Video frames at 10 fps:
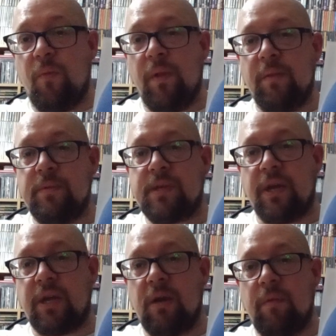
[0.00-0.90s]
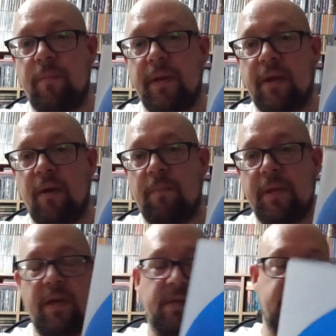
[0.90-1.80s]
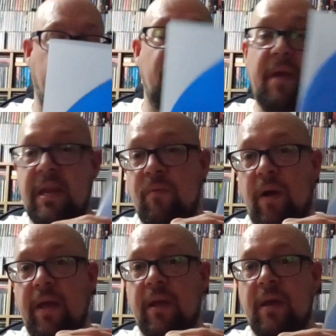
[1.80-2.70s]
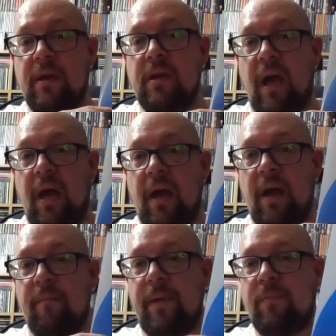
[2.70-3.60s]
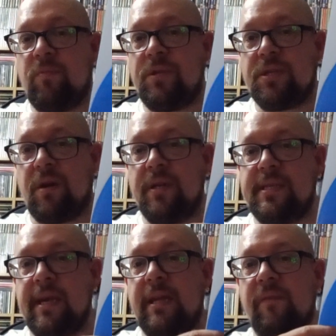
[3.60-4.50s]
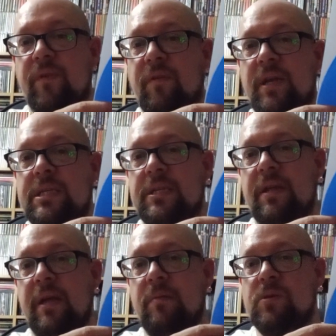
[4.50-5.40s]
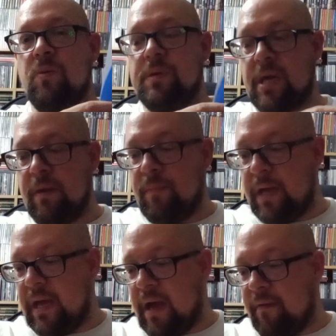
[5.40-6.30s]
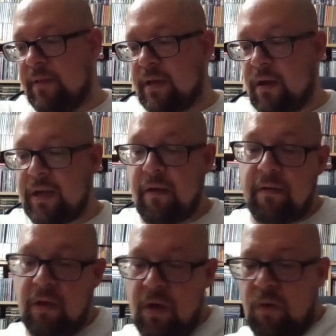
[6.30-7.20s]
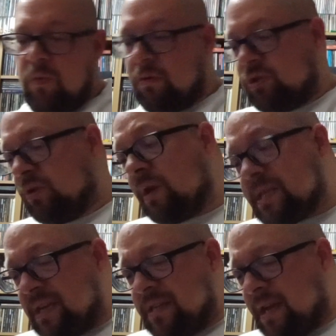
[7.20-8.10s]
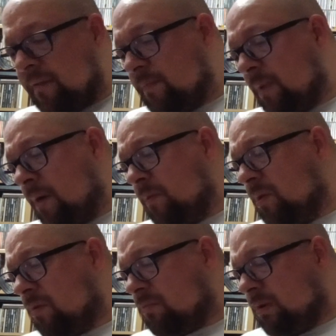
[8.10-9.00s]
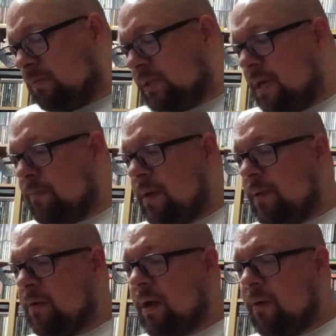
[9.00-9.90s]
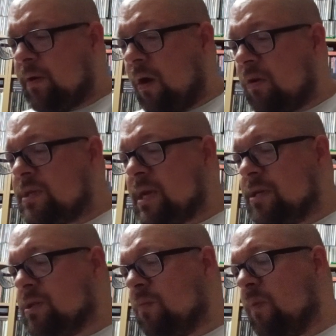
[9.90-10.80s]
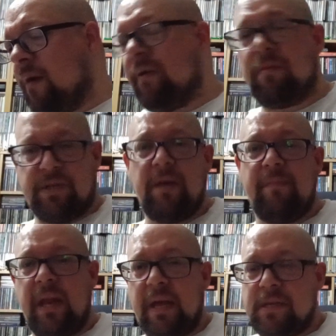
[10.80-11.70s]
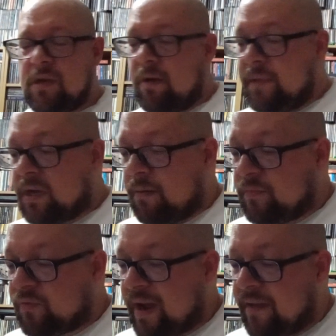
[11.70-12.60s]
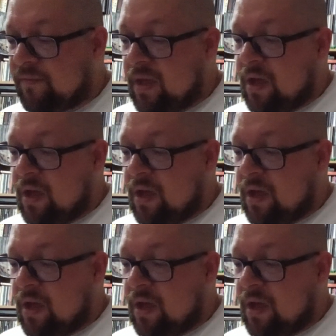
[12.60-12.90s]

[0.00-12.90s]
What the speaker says: one that was going to come up in a couple of years' time anyway, and people were just kind of taking it for granted that he was always going to be here, and they're kind of going, well, should I see David Bowie, or maybe I'll go on holiday somewhere and I'll see him the next time he comes round,